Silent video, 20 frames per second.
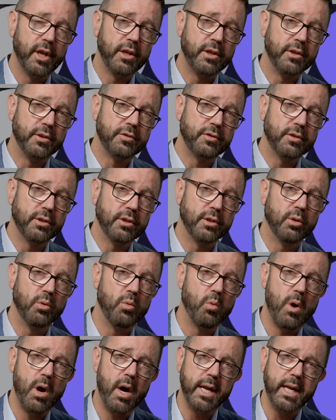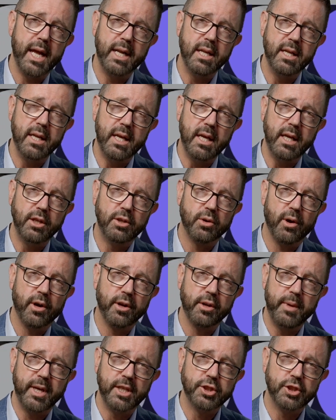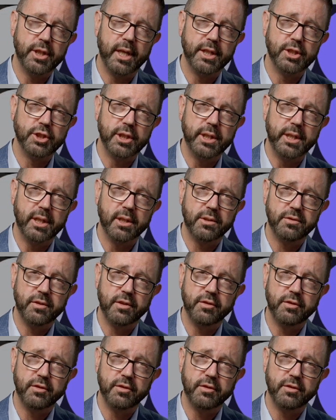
You're still going to want and need your automation engineers,